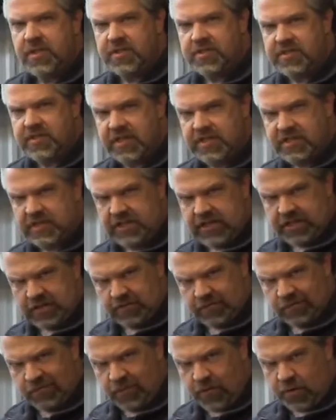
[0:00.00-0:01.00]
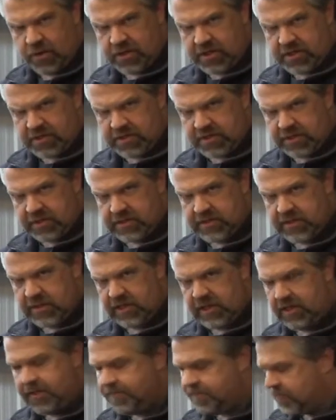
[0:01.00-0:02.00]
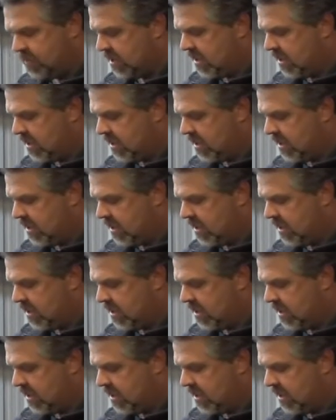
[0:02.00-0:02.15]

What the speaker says: 1640 cc